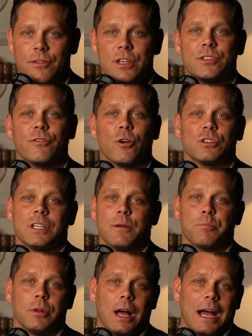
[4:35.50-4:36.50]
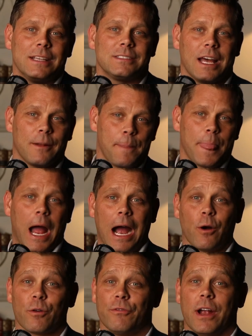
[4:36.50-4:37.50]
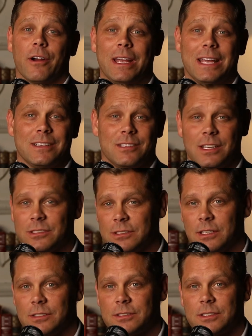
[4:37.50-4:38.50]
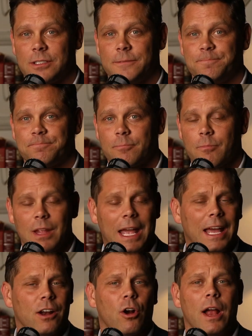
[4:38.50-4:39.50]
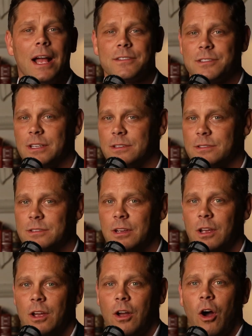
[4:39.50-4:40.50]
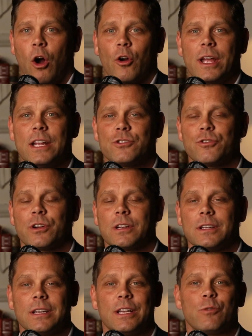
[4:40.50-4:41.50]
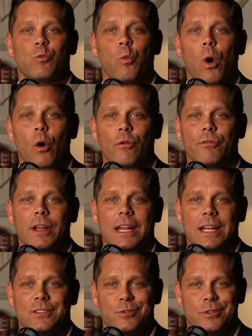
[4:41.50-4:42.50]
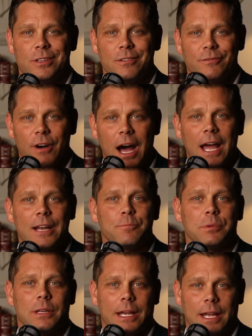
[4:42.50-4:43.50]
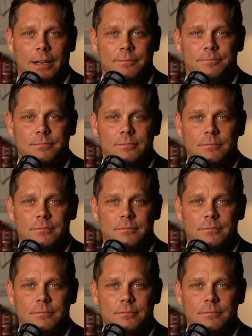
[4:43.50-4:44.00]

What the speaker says: This verse implies that our very existence and our essence are intricately woven into the divine plan,